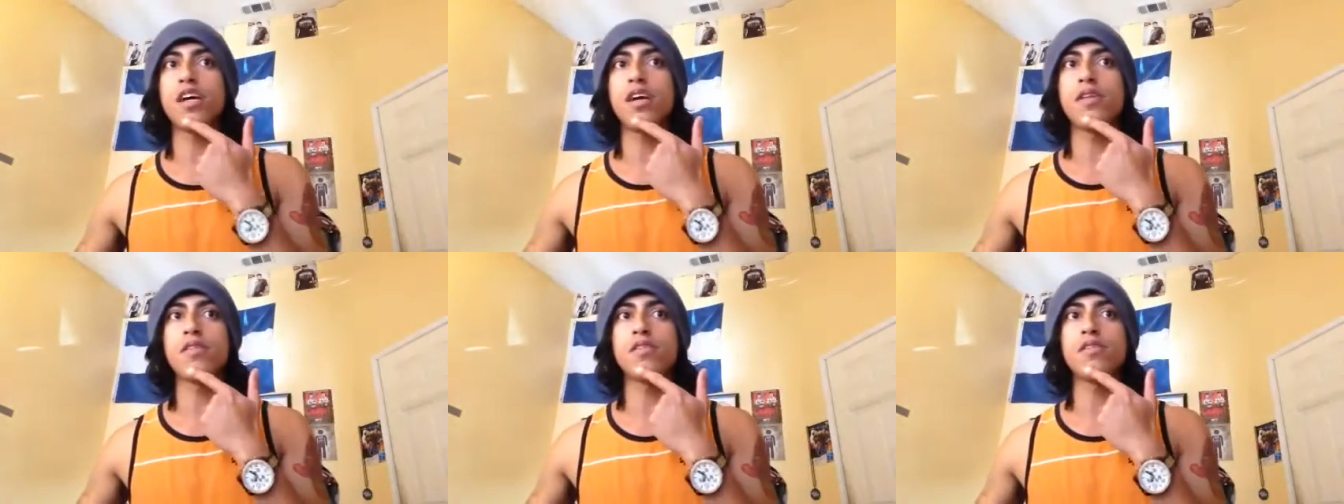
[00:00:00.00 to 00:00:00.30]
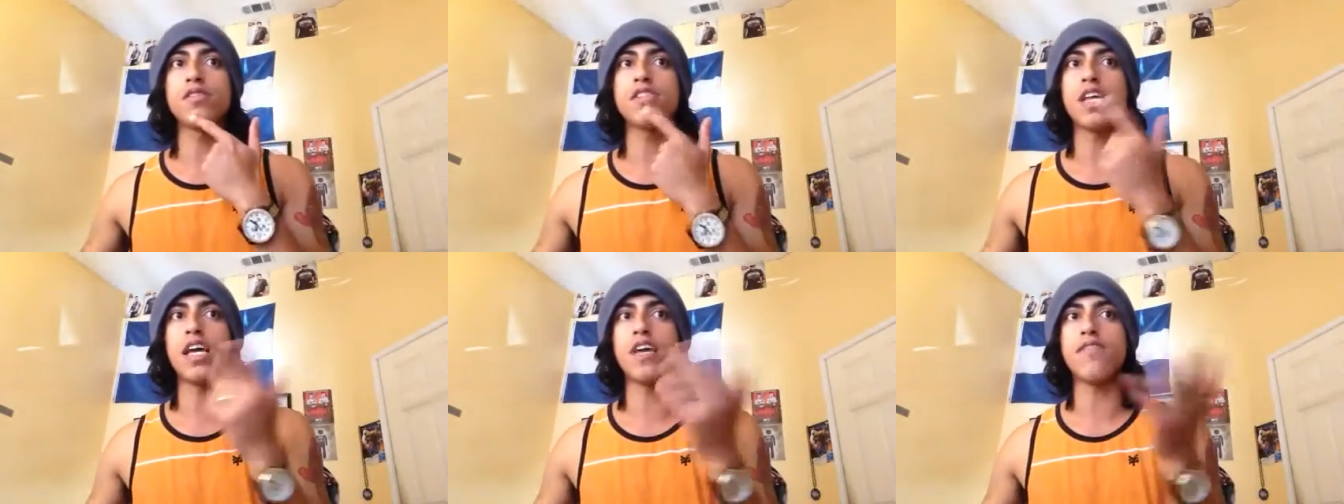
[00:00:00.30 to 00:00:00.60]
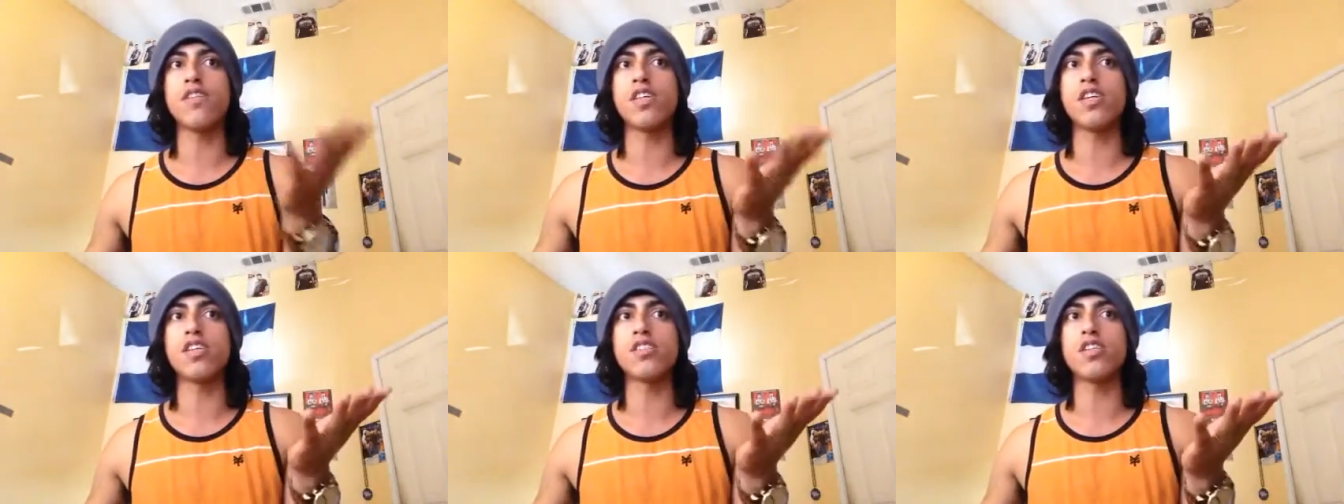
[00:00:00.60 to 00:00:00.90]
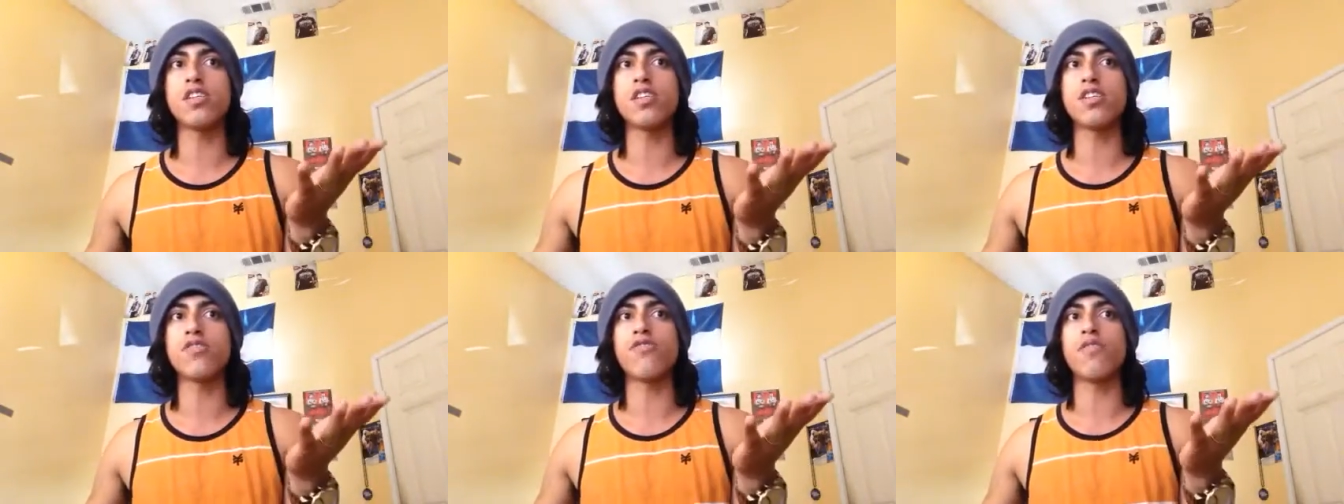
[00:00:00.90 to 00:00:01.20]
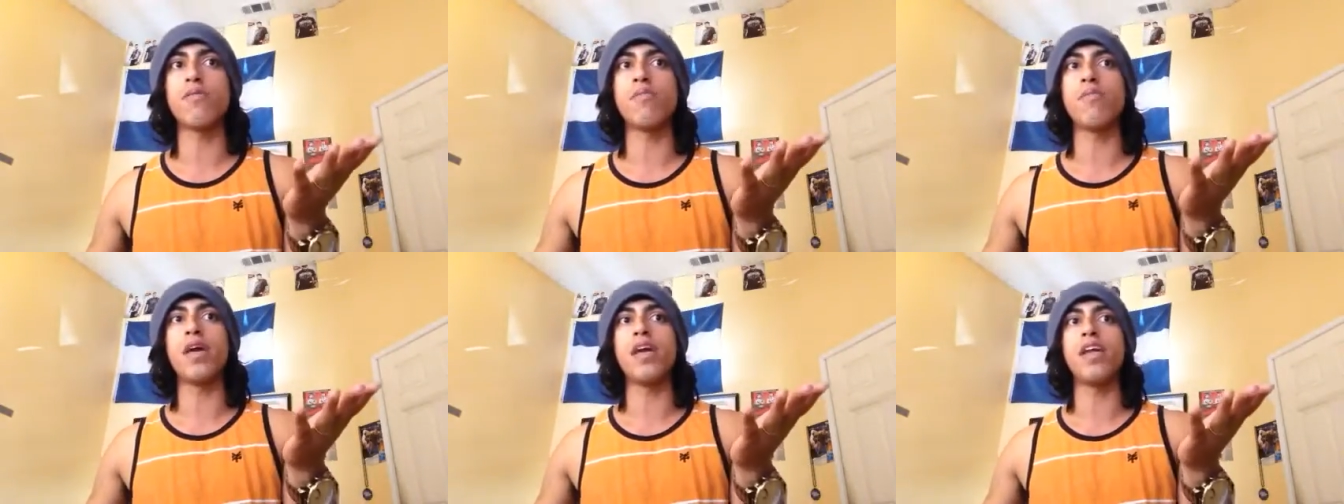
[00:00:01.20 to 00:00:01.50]
I saved this. This is
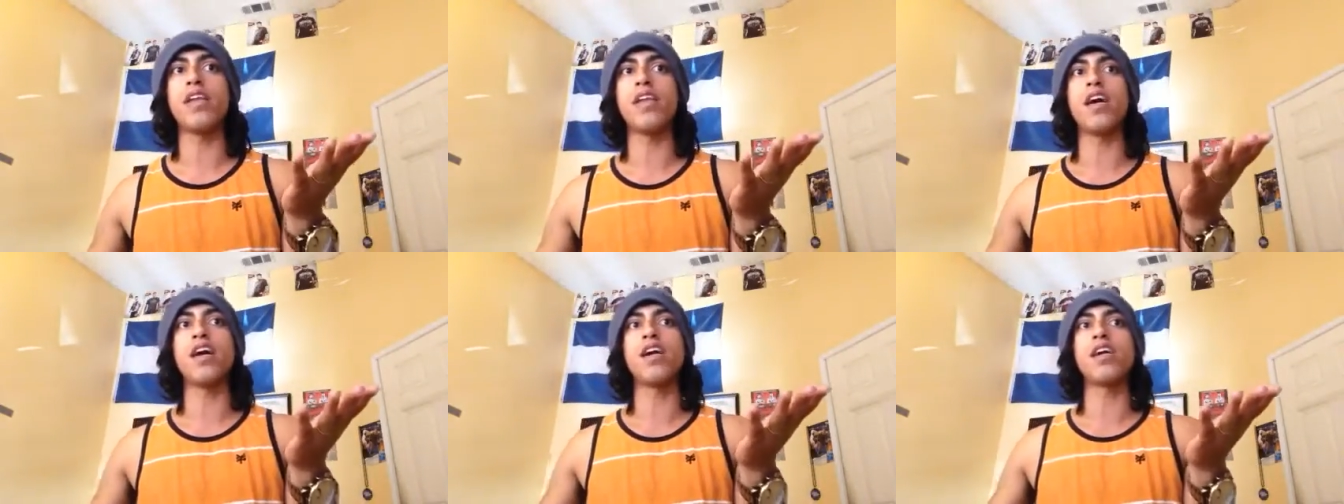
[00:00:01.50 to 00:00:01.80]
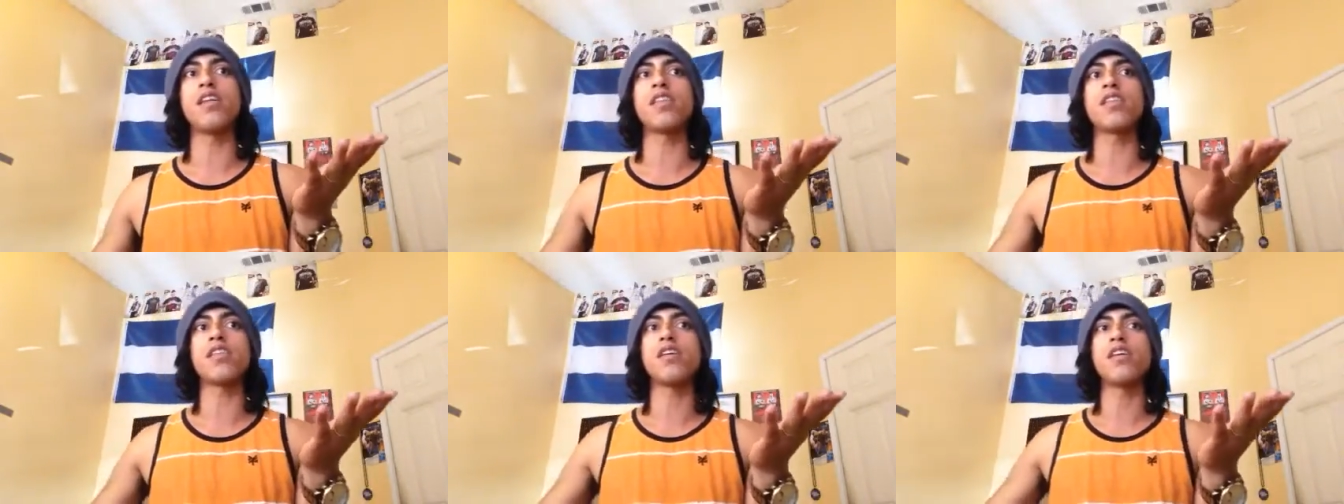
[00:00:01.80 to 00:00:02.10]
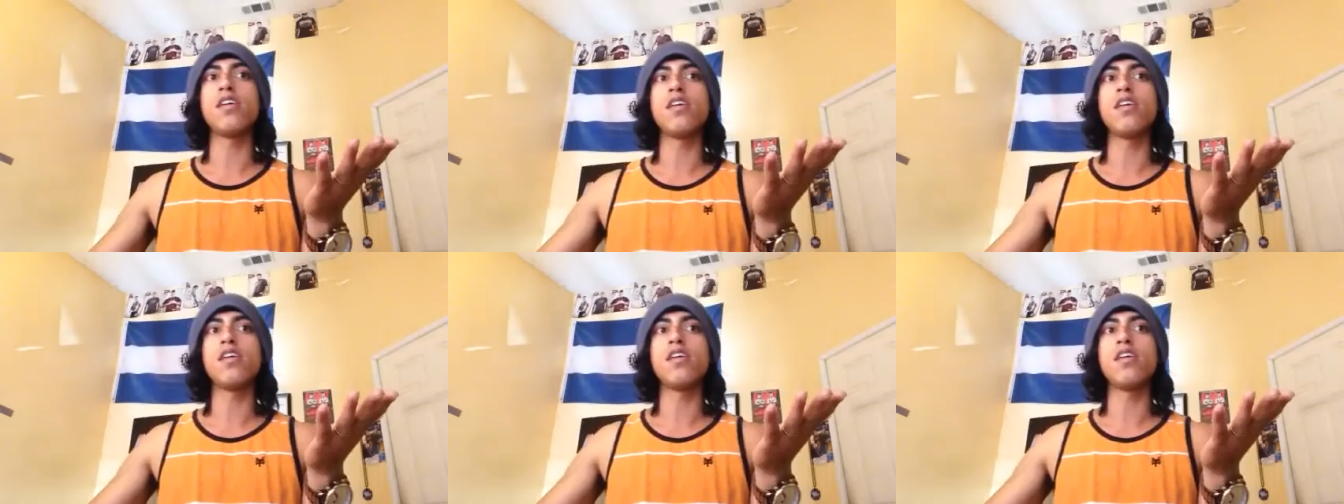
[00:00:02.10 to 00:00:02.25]
from May 9th,